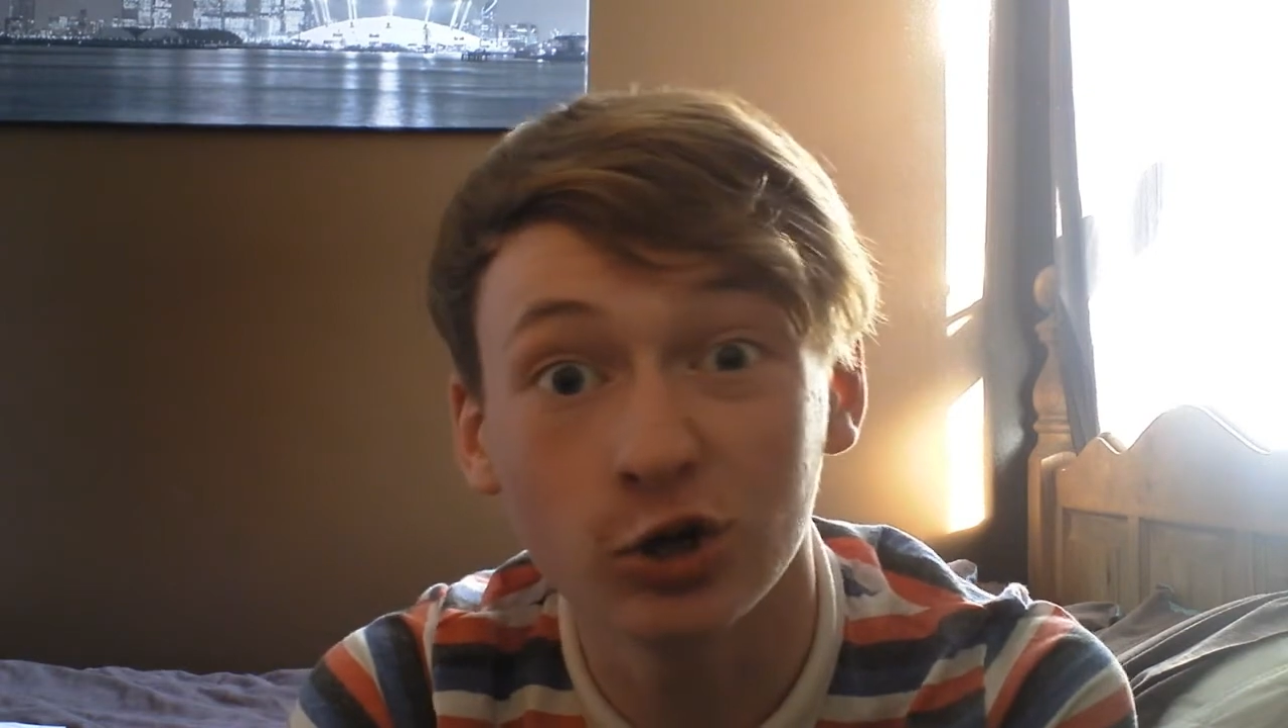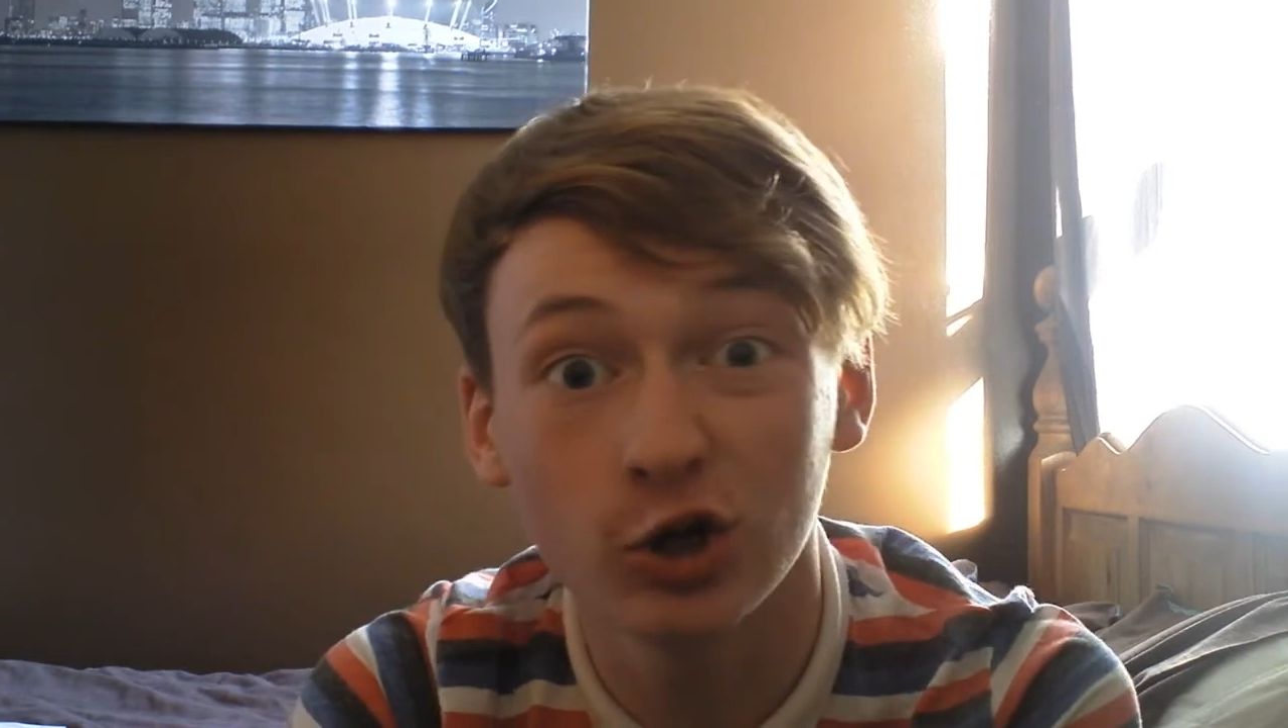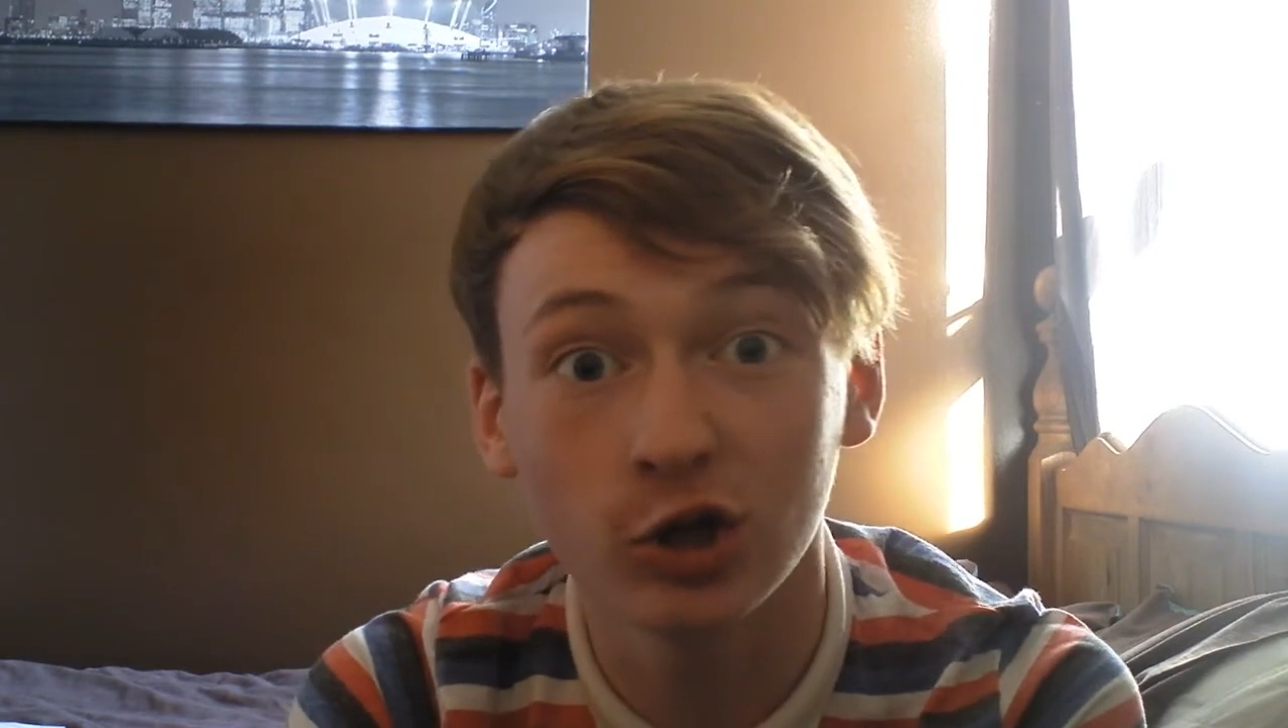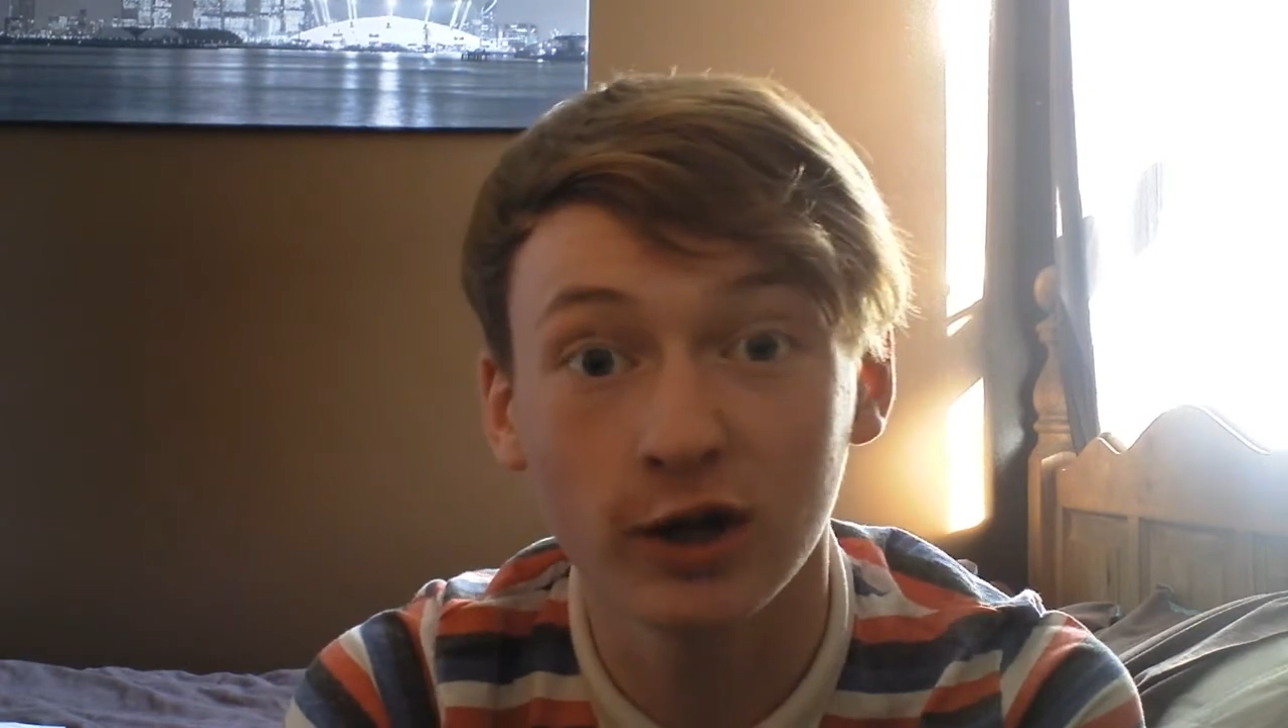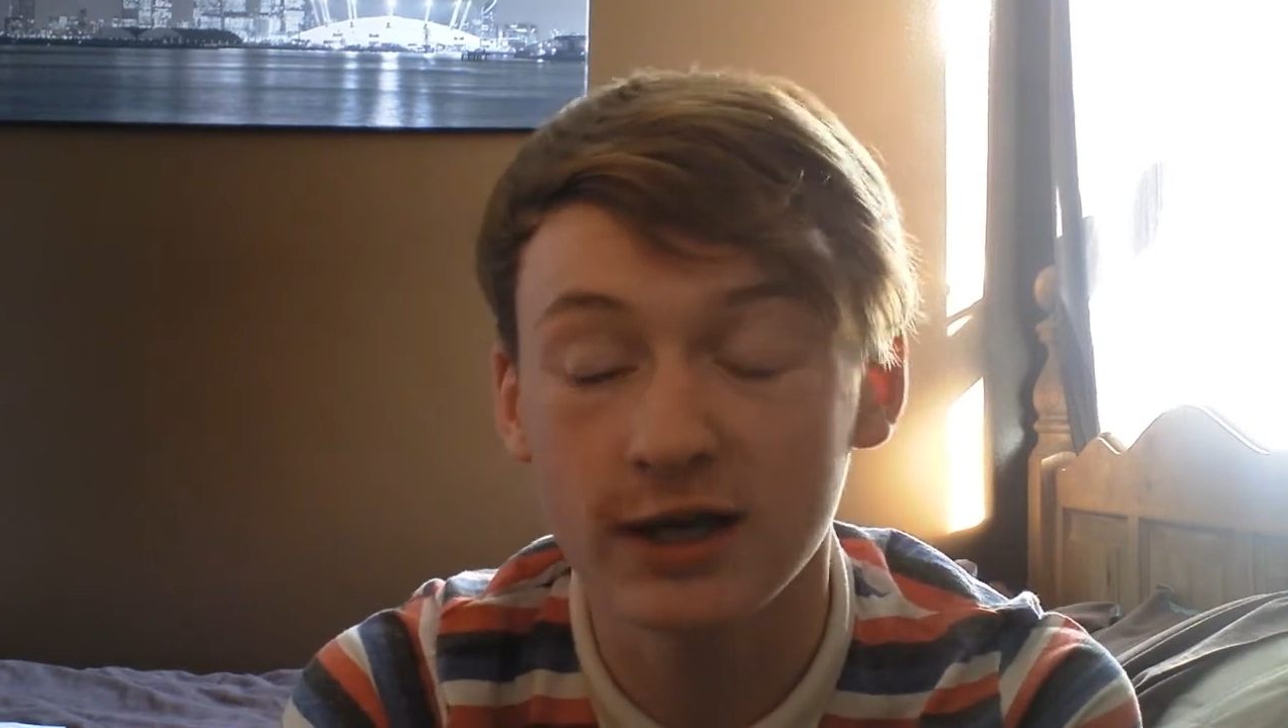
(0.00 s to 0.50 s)
a
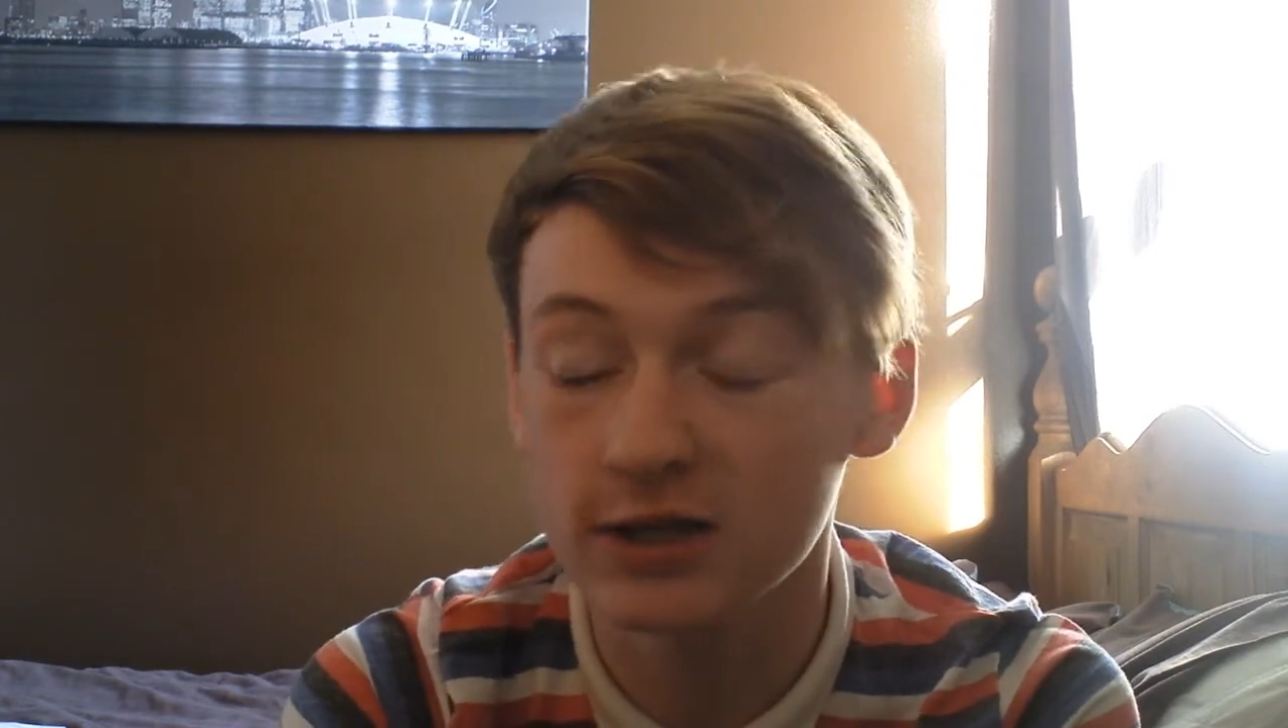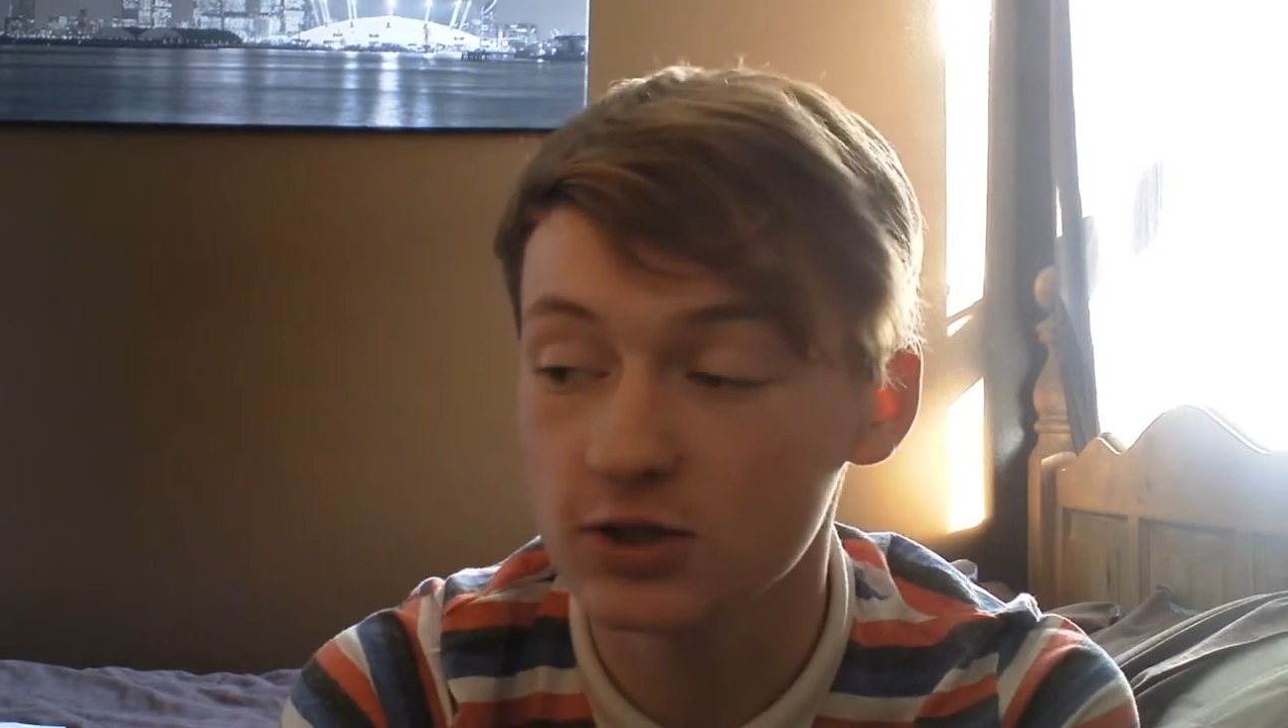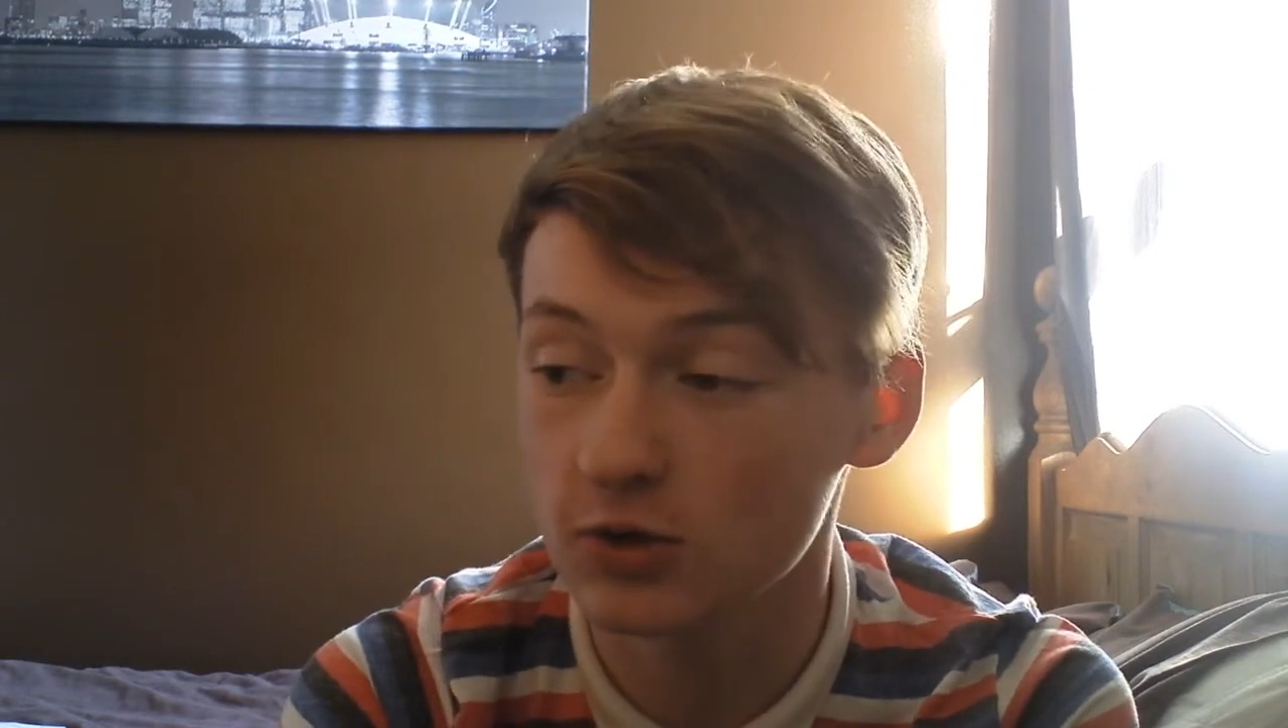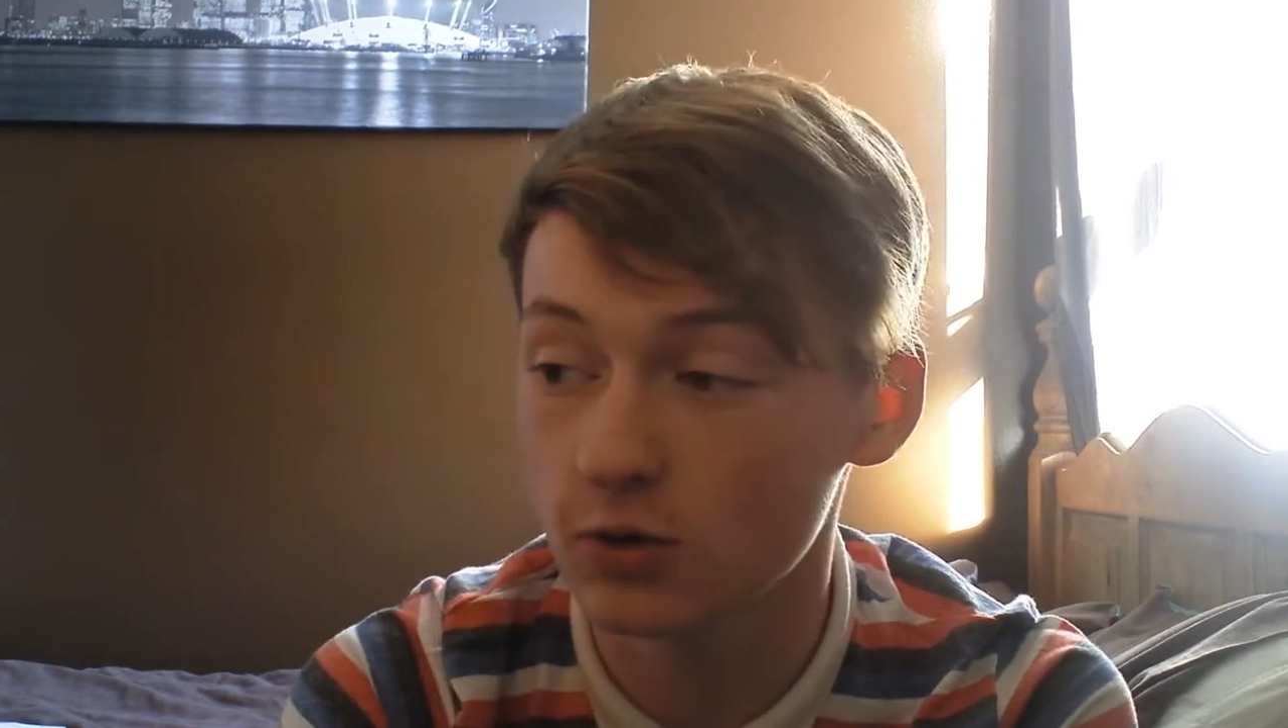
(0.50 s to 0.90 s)
lot of likes,